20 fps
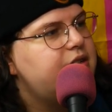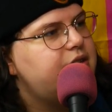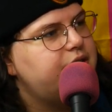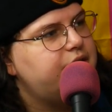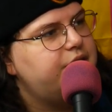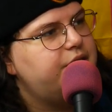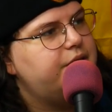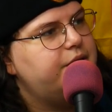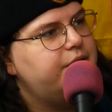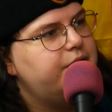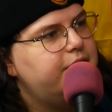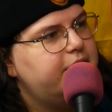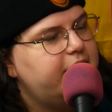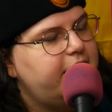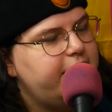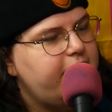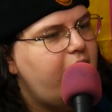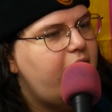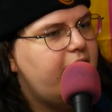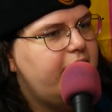to
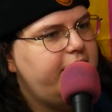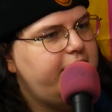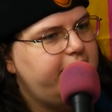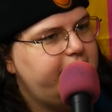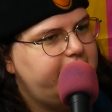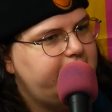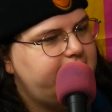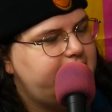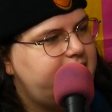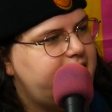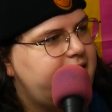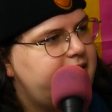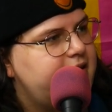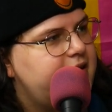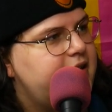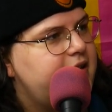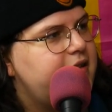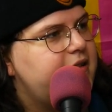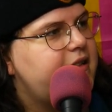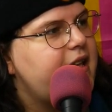an audience
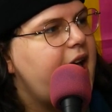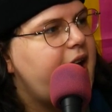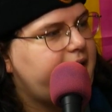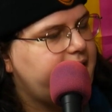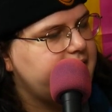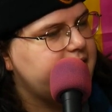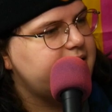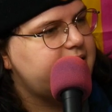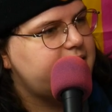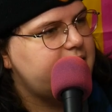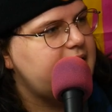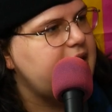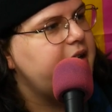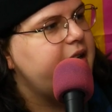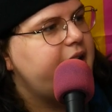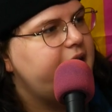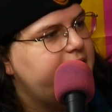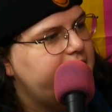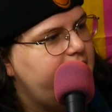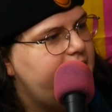that is
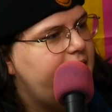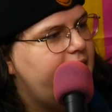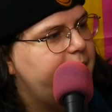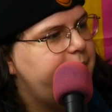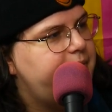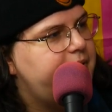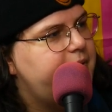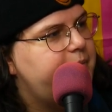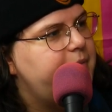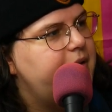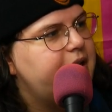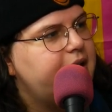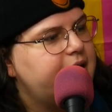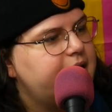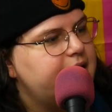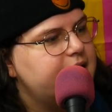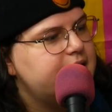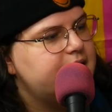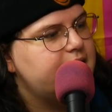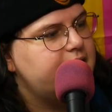eating it up
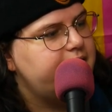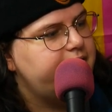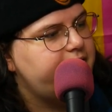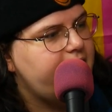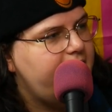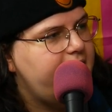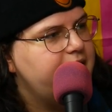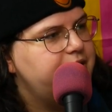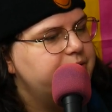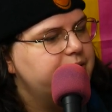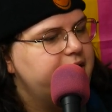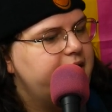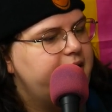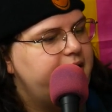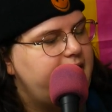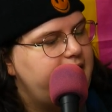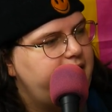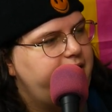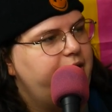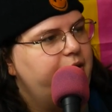because of hatred
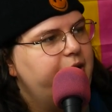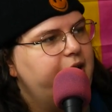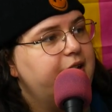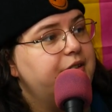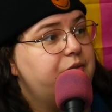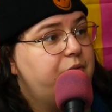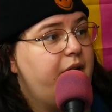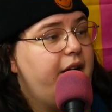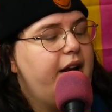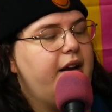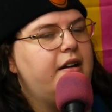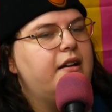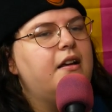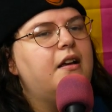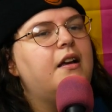and ignorance, right?